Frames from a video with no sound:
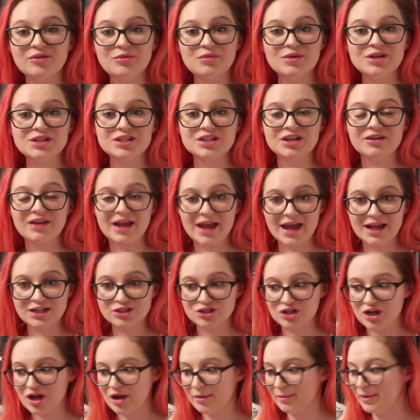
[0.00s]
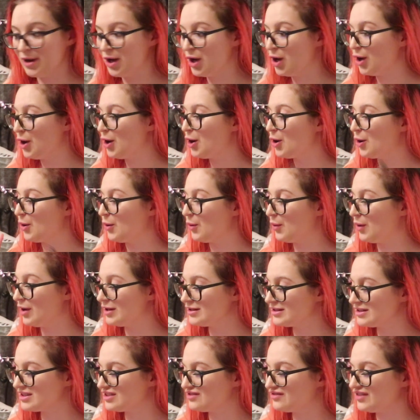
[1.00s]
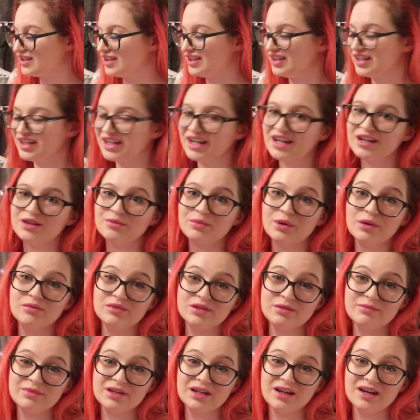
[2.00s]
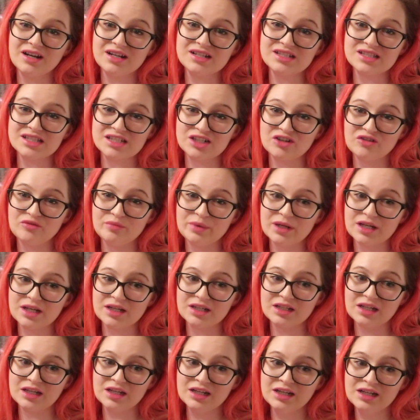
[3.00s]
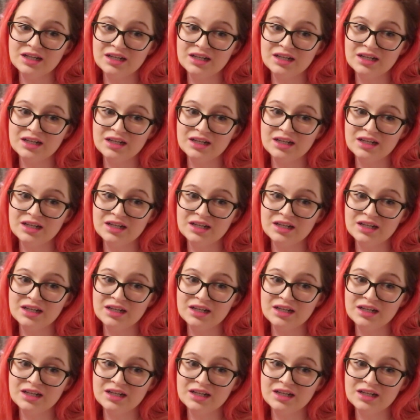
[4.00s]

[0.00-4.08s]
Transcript: we shall catch up once I've eaten, and I'm probably going to be like a stuffed piggy